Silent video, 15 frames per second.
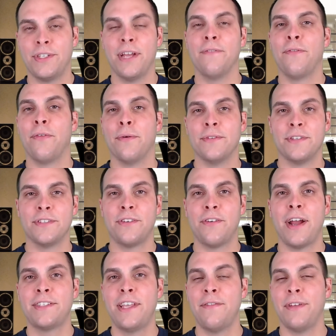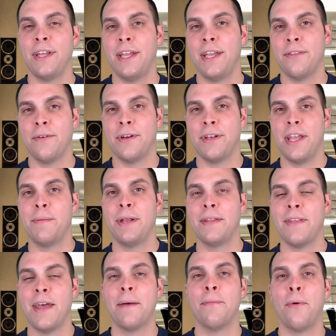influences their activity, either
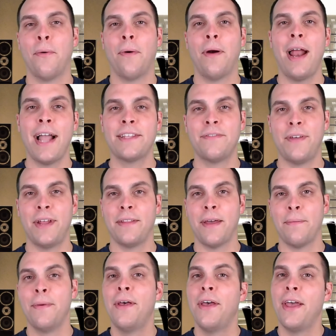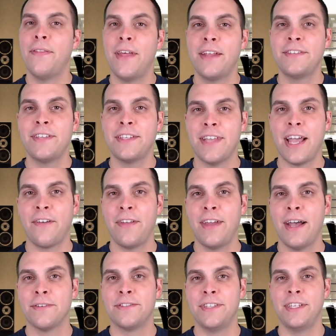inhibiting them or activating them. And that is exactly
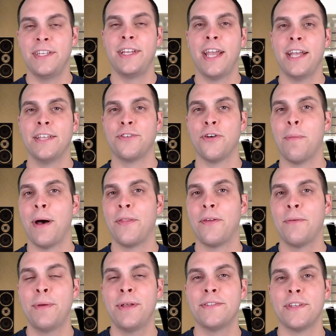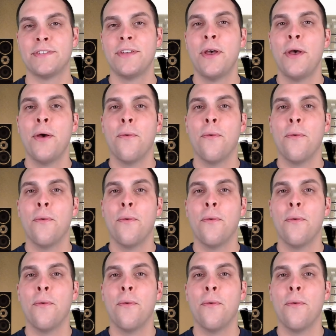how CDKs go about their business.